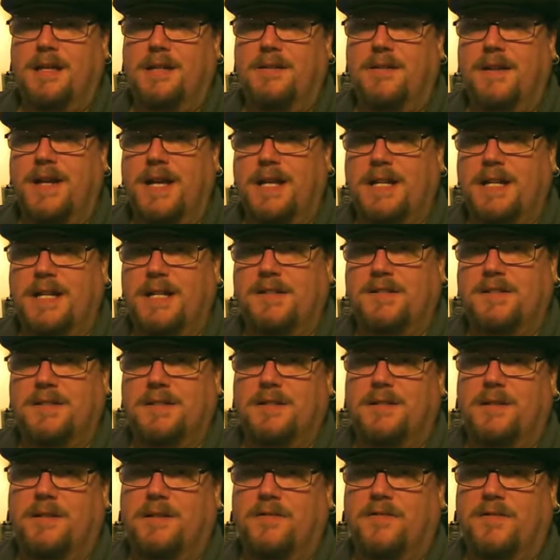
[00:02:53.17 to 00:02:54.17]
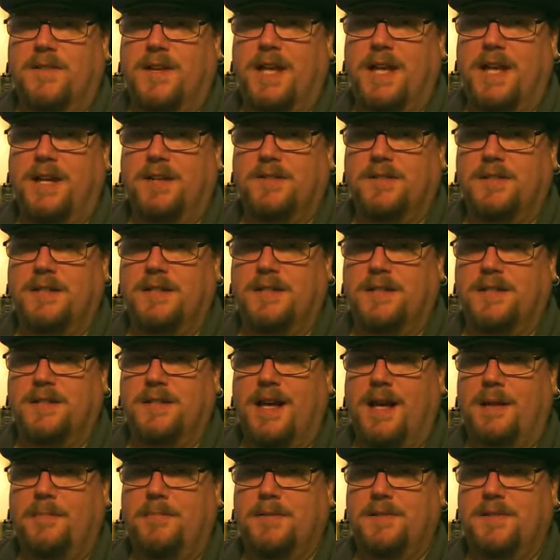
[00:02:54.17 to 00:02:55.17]
get instant notification at the
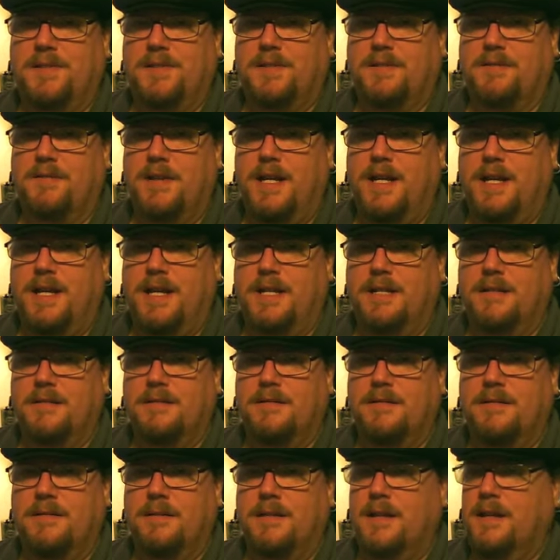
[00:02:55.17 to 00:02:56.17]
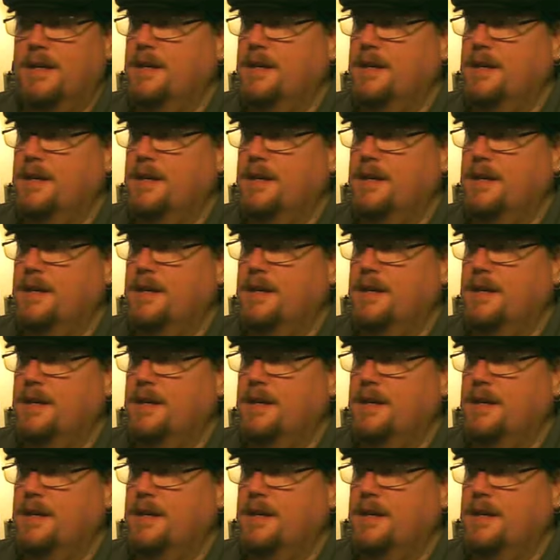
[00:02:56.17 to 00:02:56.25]
top of the screen,